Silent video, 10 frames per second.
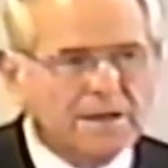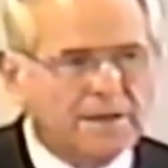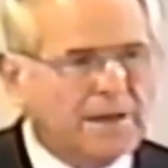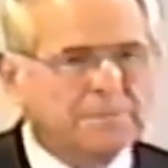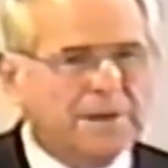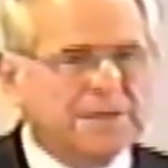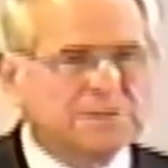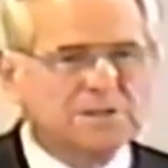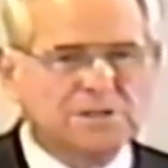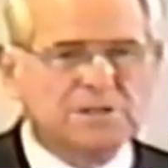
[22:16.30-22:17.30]
And that
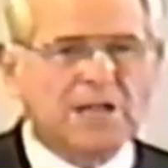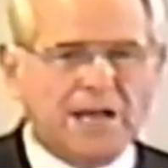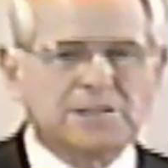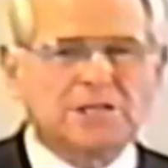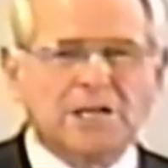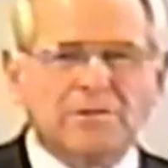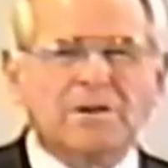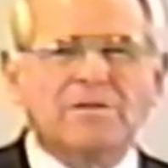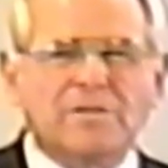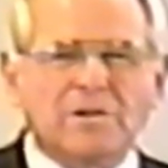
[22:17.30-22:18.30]
passage is actually
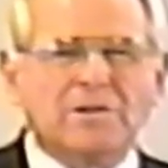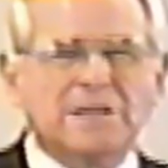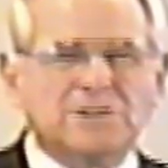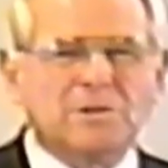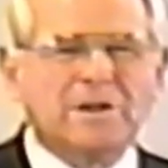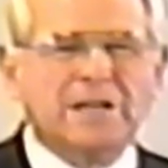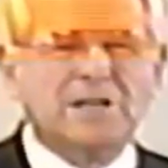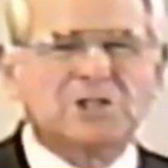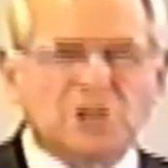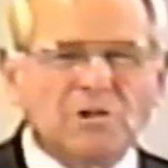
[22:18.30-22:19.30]
referring to an
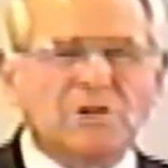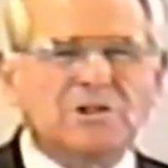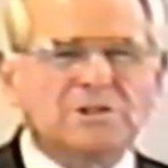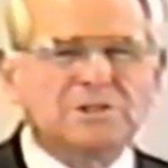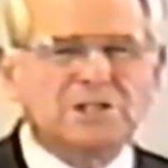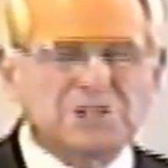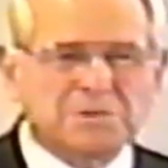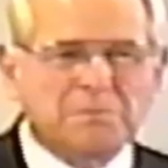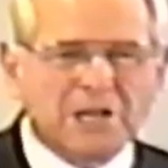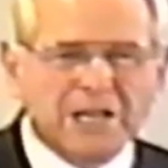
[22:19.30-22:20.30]
eternal
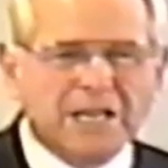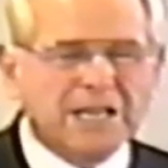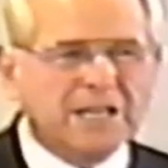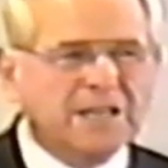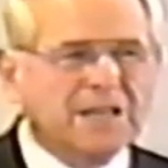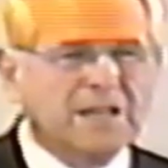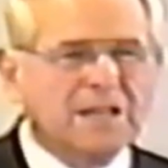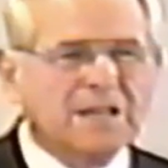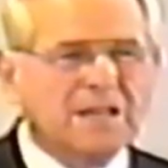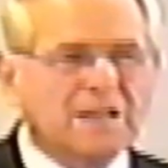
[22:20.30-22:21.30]
display
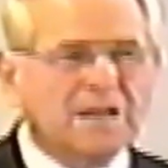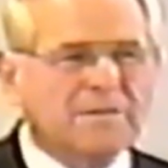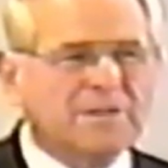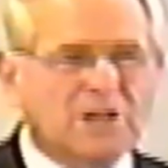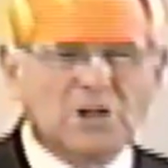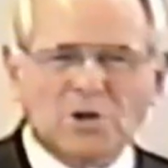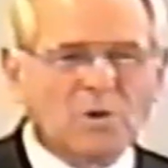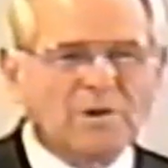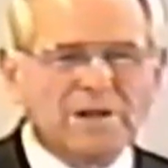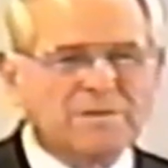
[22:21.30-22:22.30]
of the
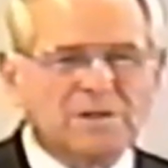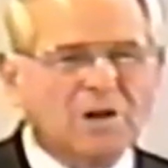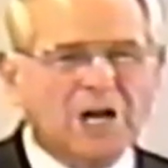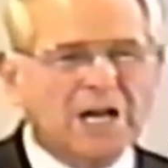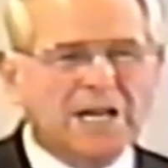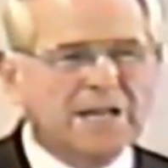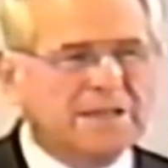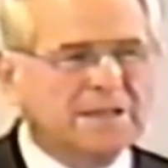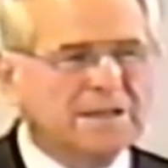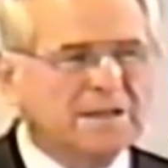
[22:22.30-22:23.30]
glory of God
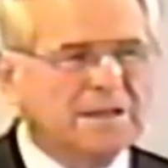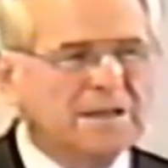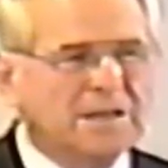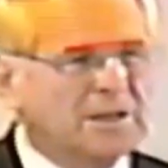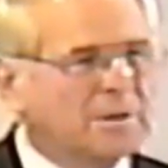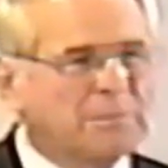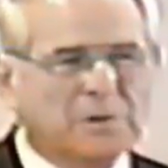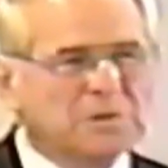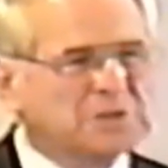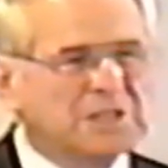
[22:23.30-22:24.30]
in the
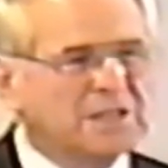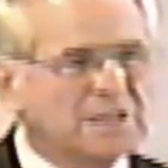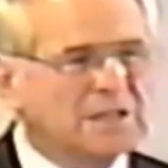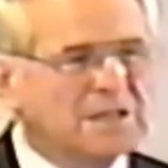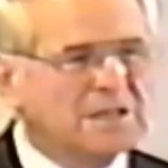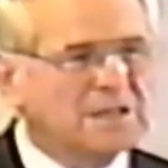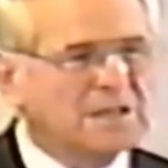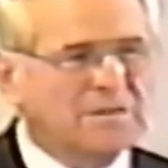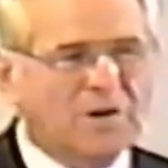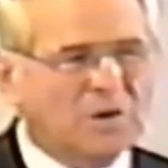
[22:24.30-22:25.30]
person
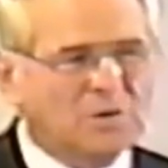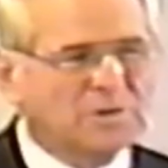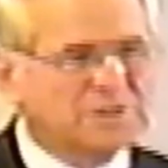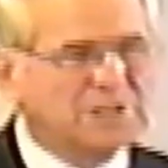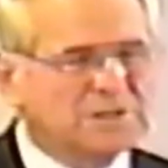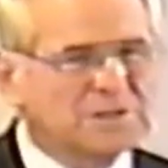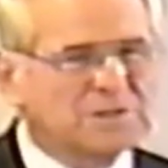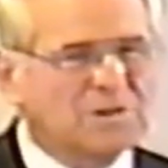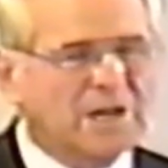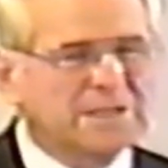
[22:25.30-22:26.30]
of our Lord Jesus
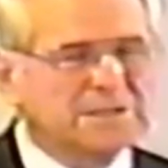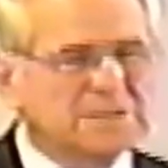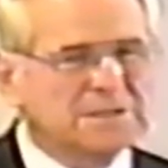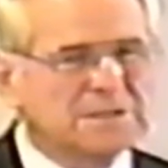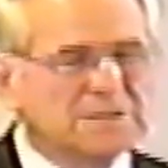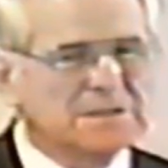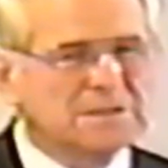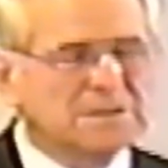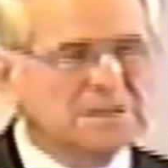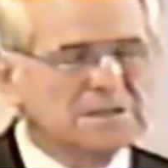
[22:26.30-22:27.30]
Christ.
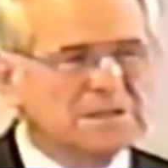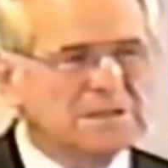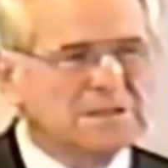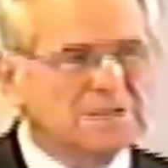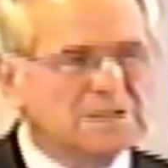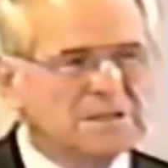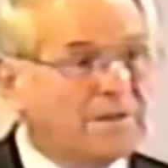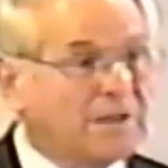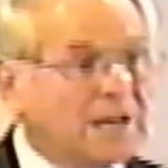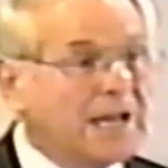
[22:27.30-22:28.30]

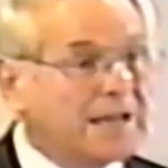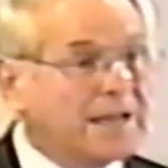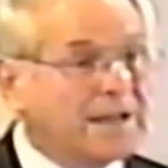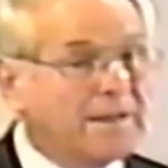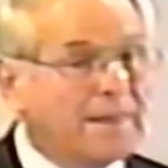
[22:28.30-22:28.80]
Nothing lacking.